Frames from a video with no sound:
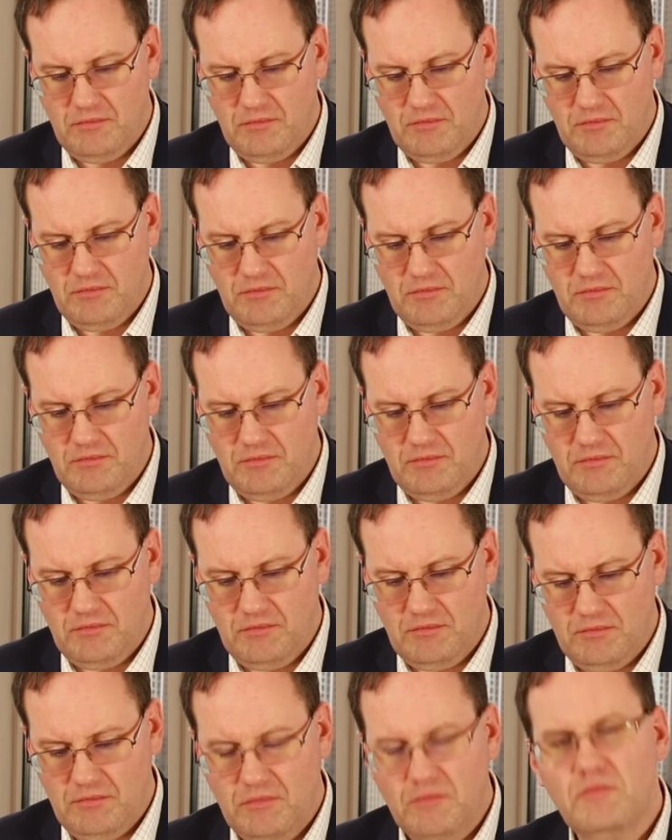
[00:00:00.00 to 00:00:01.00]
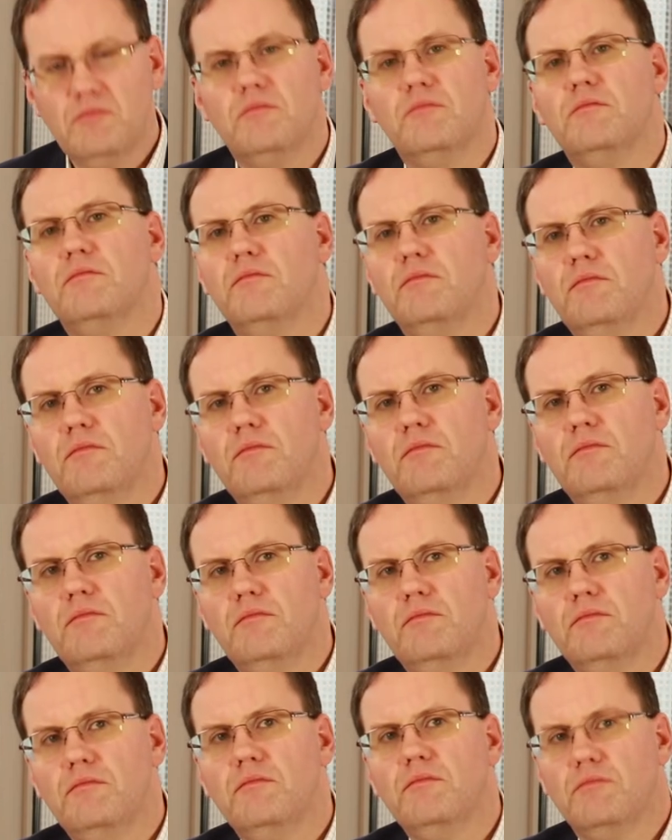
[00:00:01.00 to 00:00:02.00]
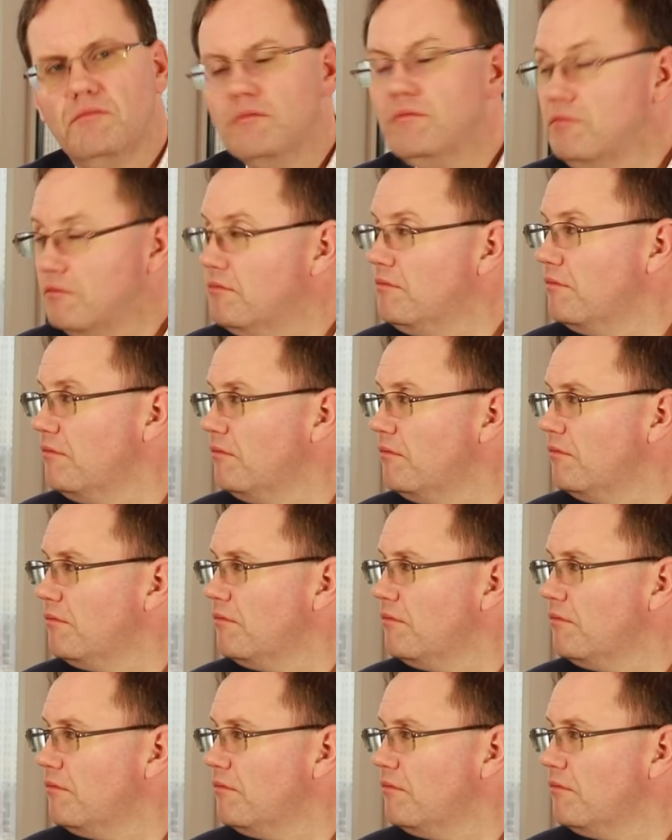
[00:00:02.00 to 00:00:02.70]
No words are spoken by the person on screen.